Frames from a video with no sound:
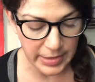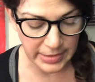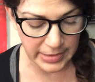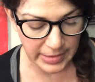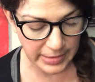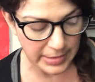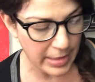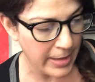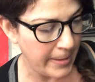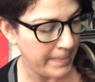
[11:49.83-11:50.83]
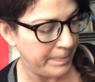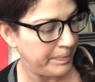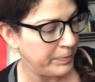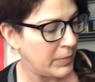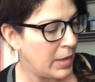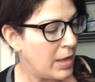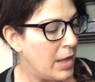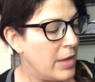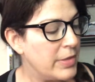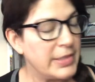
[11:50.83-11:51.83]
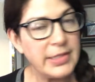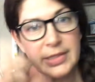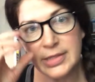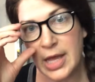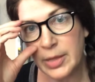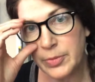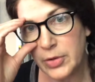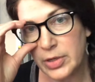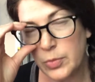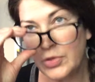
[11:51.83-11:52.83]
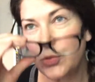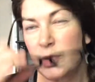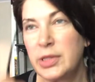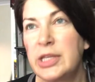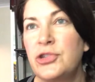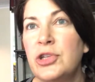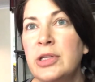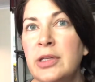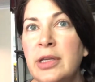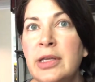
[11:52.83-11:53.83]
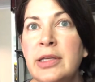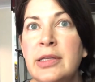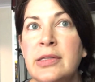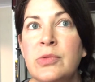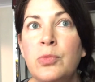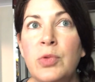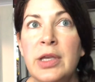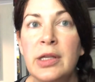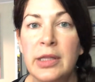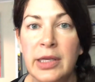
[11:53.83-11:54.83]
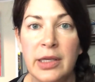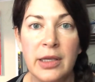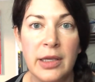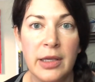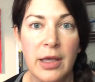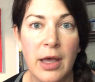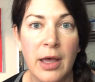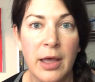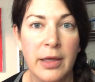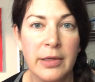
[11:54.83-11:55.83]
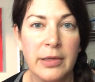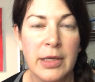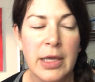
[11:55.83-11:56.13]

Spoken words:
This is a time period in which religion is really at